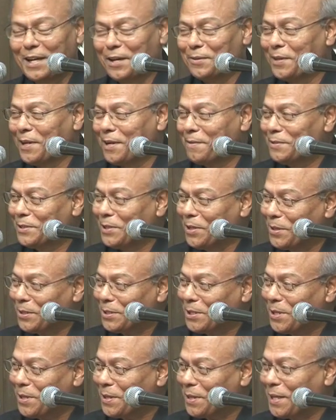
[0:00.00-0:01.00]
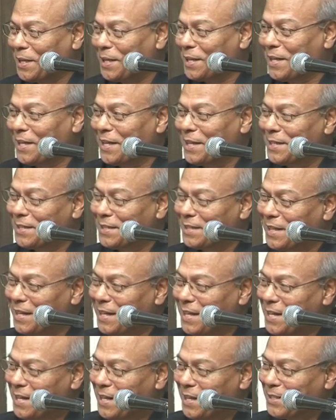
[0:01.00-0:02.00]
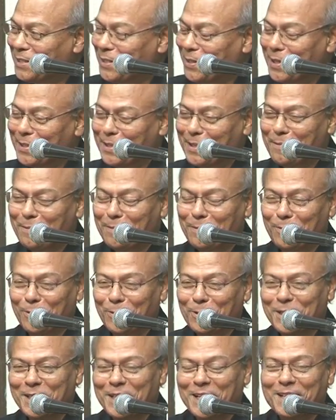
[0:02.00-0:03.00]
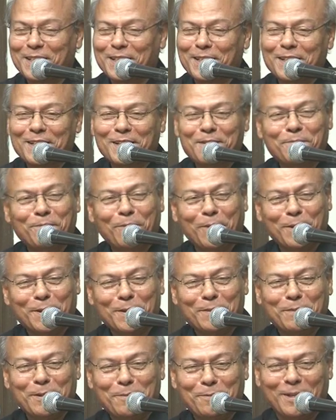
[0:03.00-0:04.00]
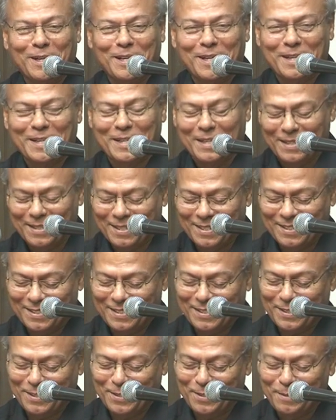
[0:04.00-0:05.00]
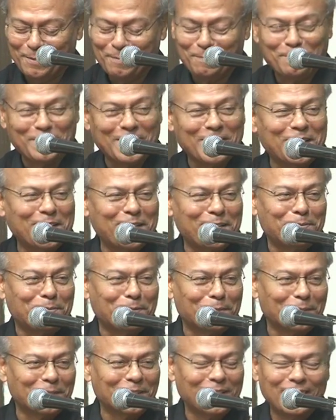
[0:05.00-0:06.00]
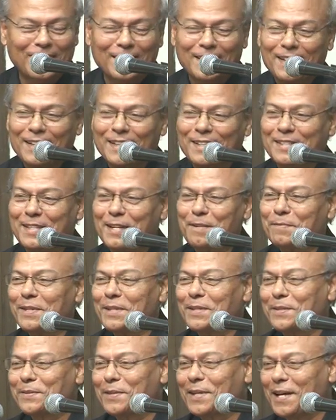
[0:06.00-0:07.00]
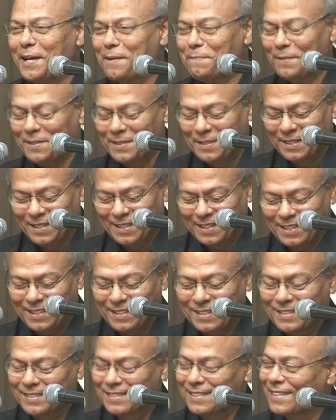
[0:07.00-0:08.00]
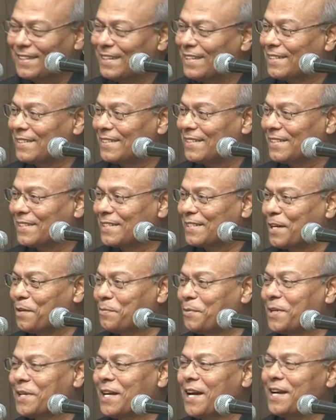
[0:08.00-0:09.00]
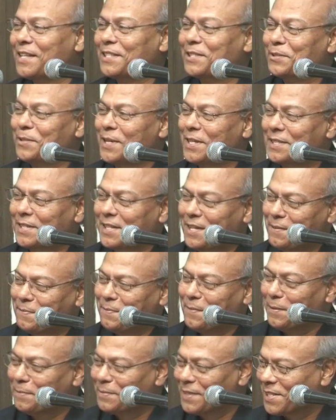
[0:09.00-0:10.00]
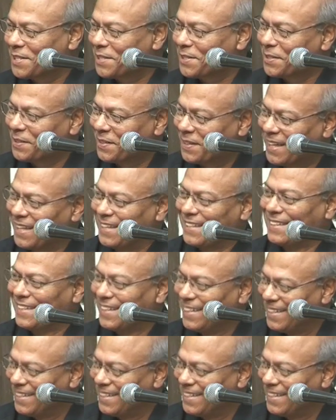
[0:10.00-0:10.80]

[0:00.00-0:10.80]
Now we have Jafar Sharkar and Jaydev Bose, the important people are here. So be careful something could happen and then someone has to escape from this story